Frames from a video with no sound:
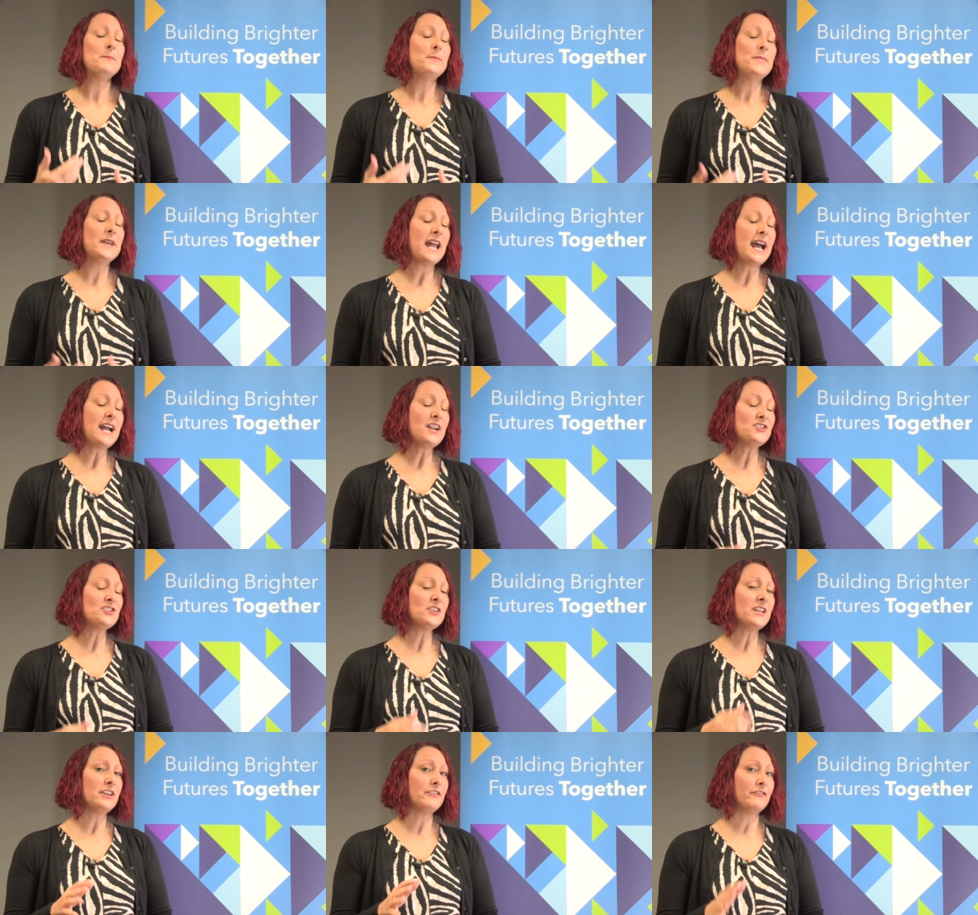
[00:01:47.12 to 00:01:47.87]
But
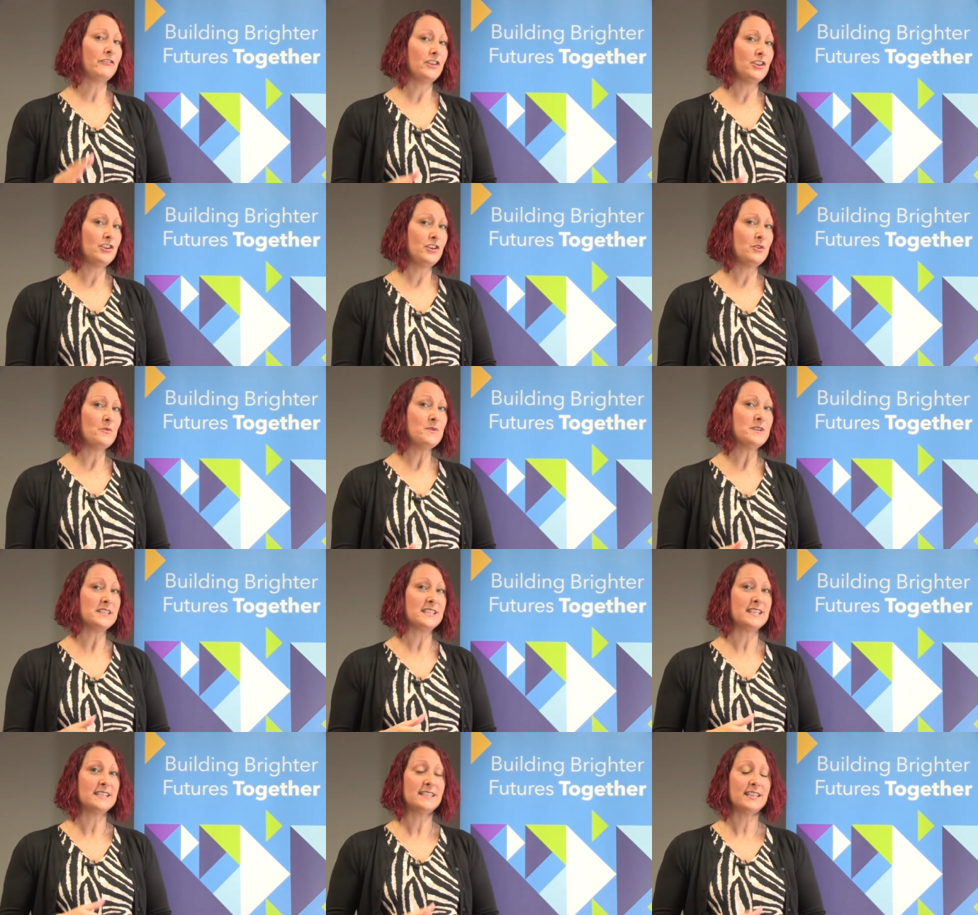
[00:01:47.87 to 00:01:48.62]
actually, for you
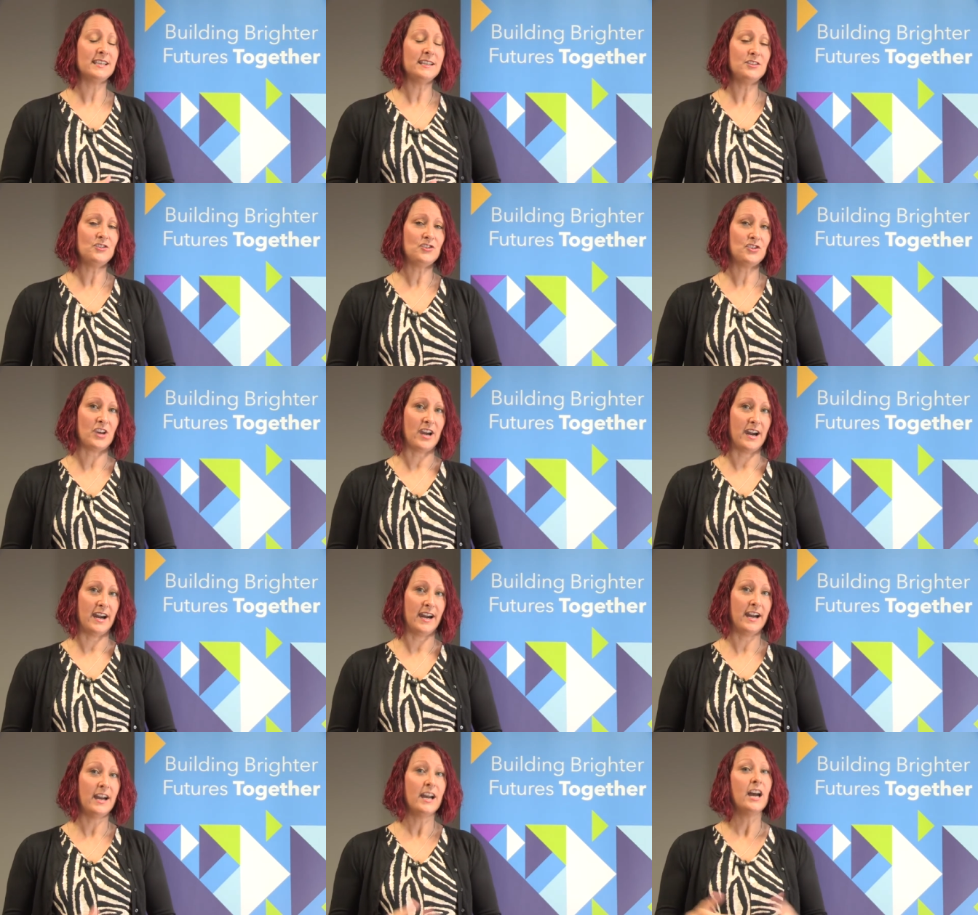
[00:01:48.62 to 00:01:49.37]
as the
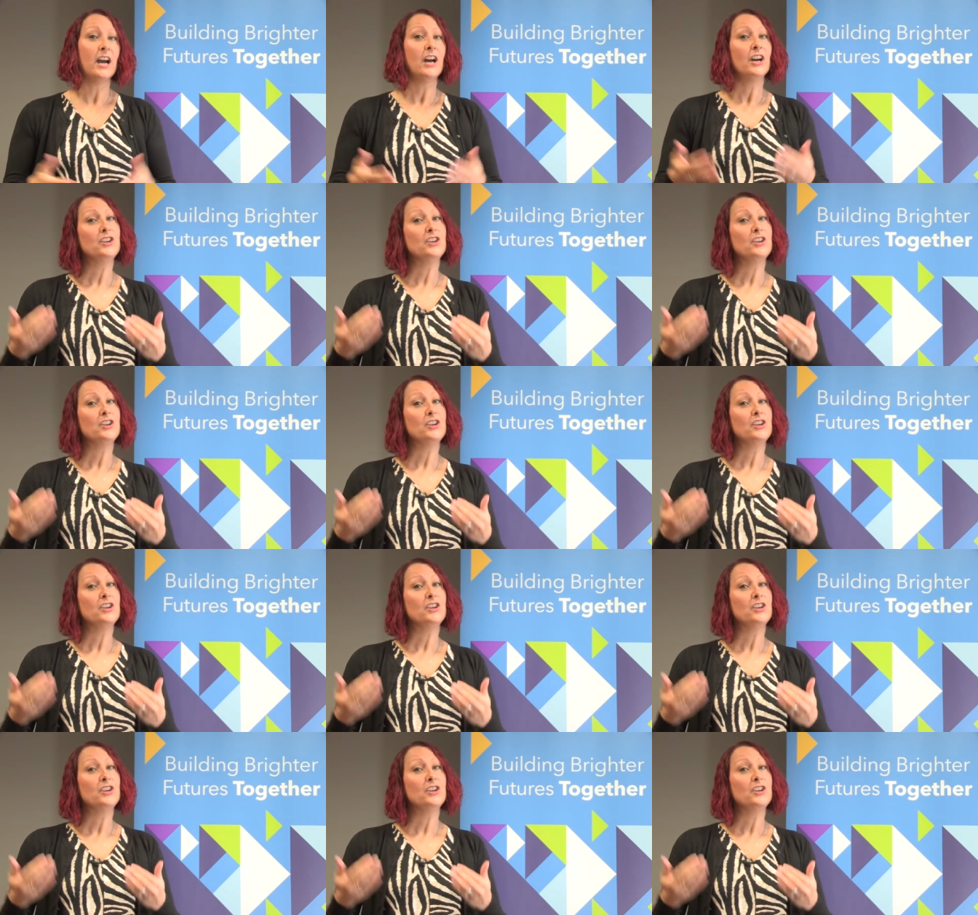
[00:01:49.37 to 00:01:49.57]
teacher,